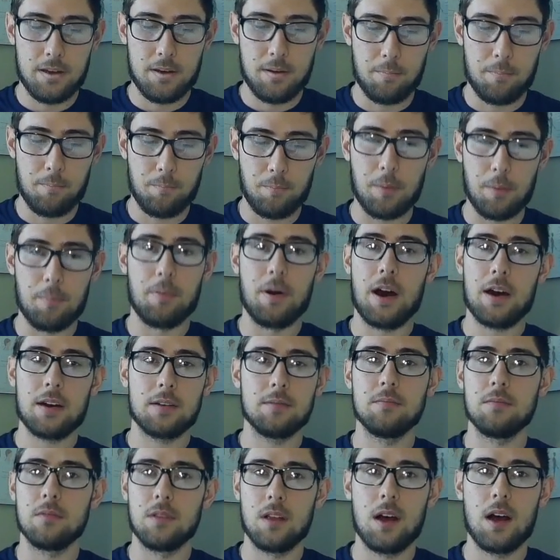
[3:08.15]
But
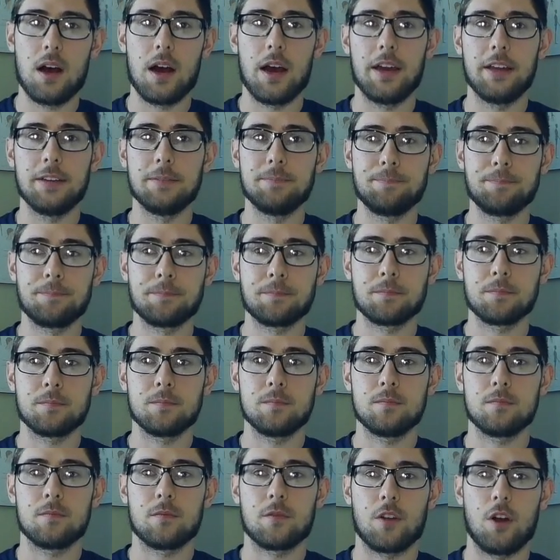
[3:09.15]
bottom line,
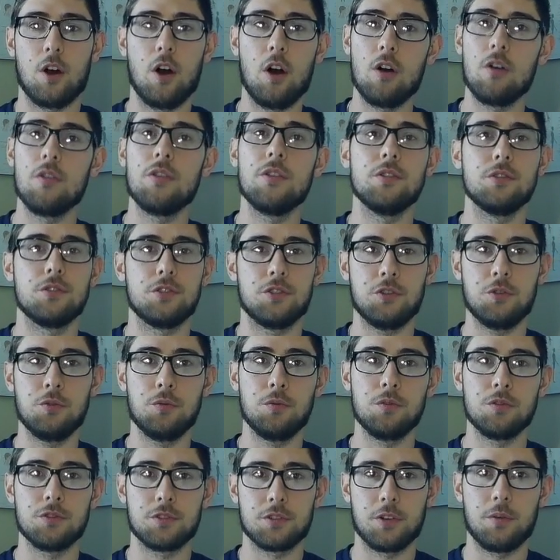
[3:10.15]
all those
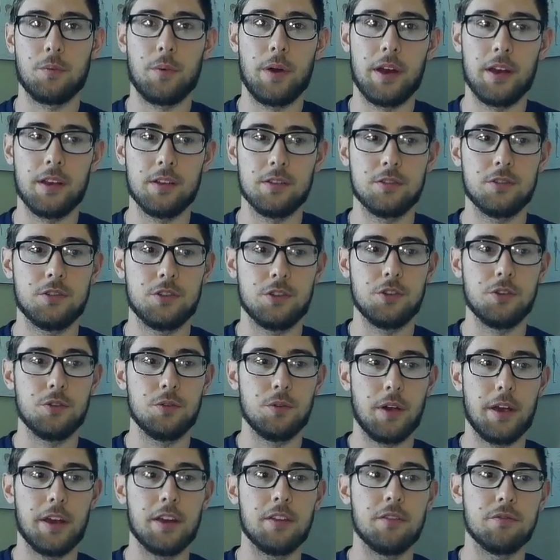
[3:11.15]
tools are ways to
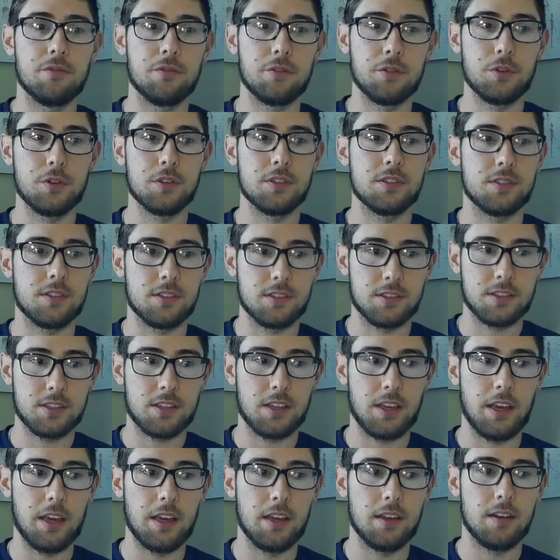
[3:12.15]
influence the
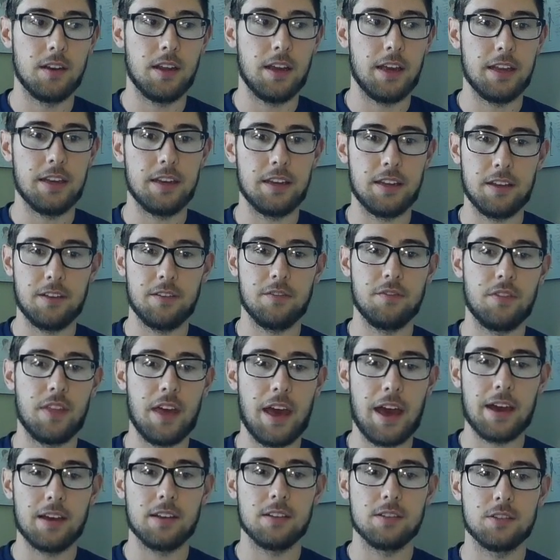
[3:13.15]
skin and give
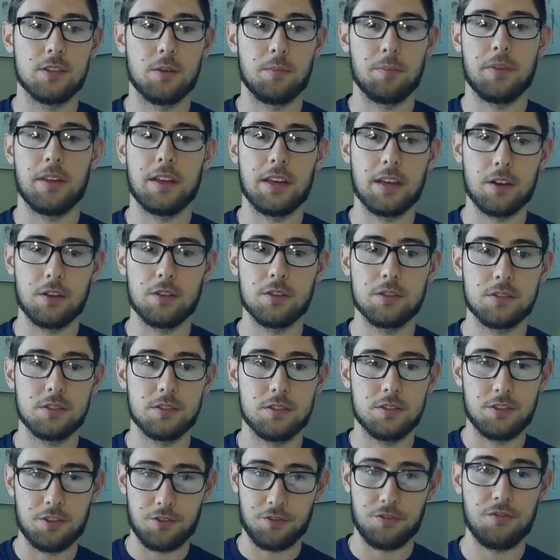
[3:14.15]
that something else
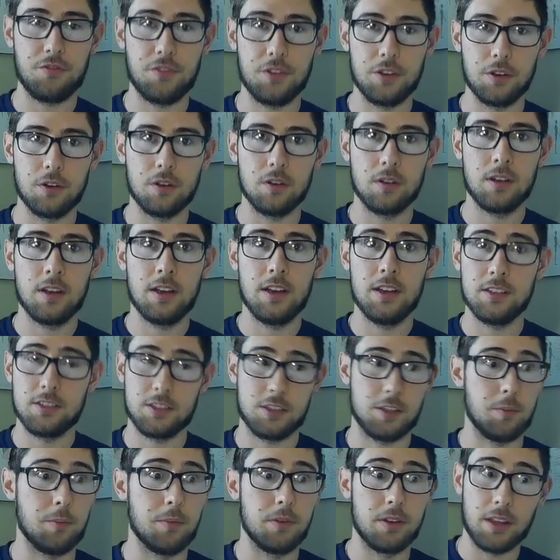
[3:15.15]
to feel,
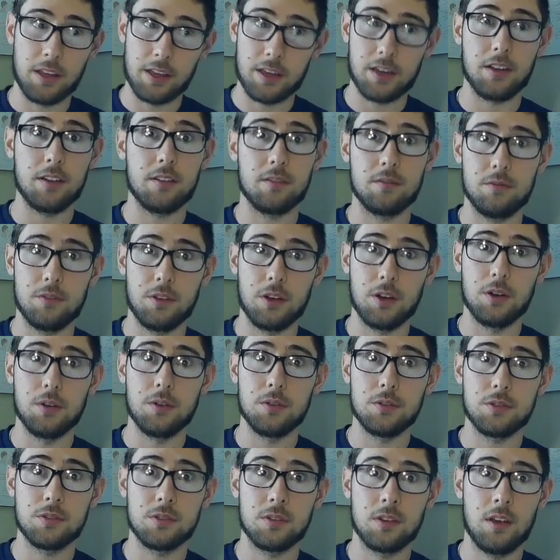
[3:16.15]
stimulating
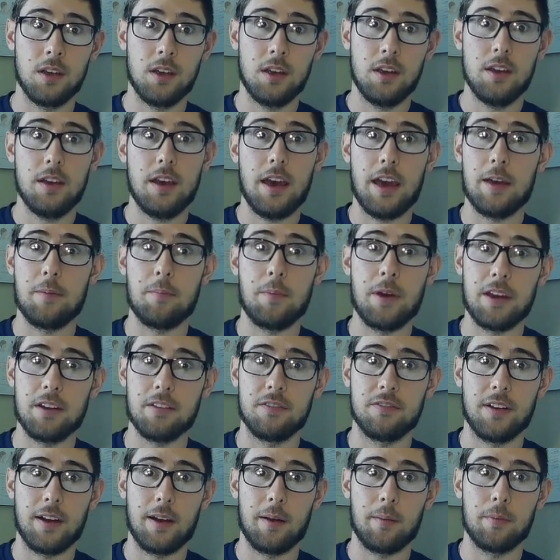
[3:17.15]
those A beta
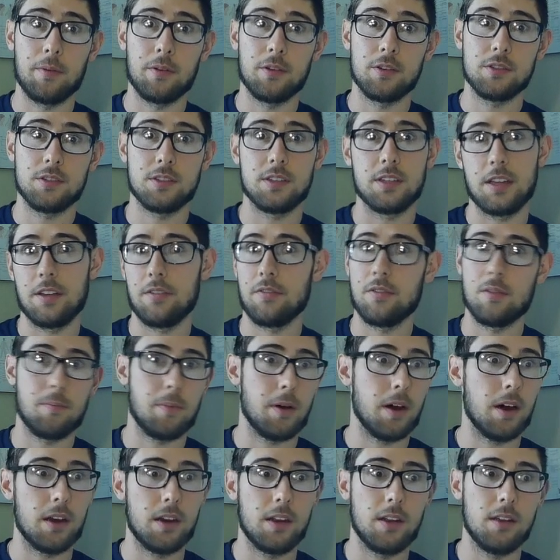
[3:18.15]
fibers to give the
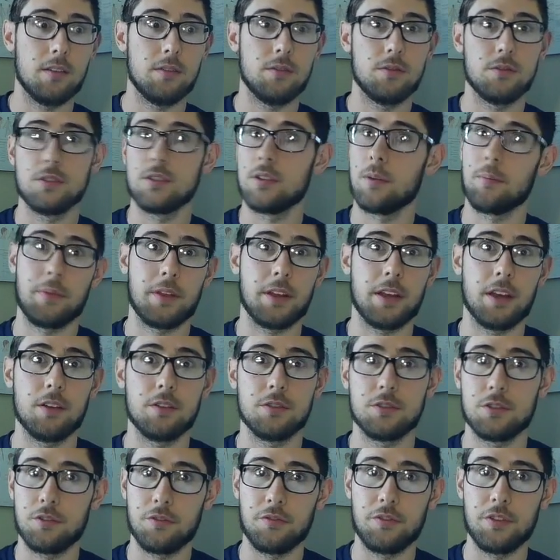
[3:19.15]
body something else
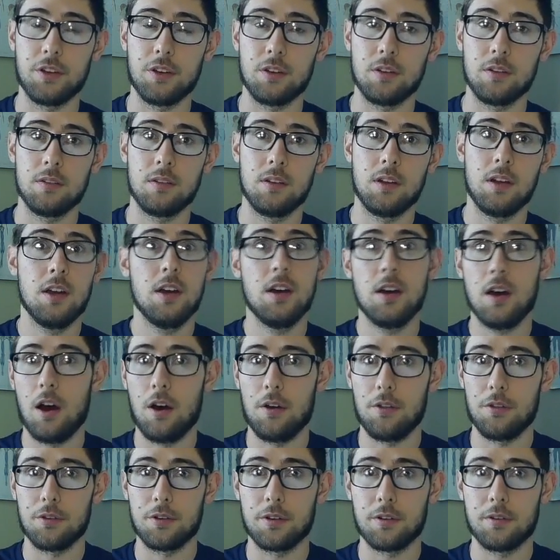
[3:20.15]
to feel
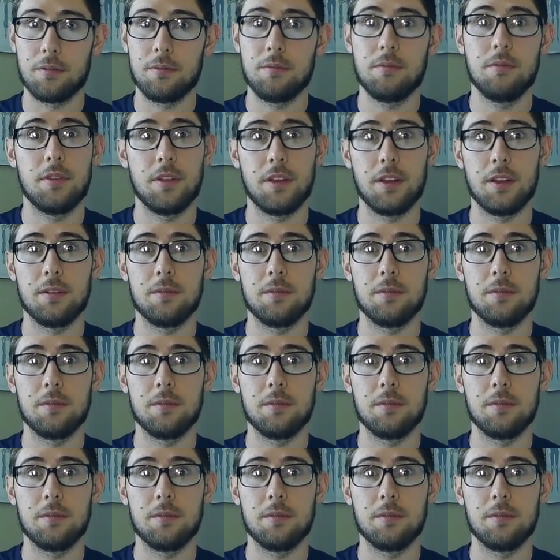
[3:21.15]
other than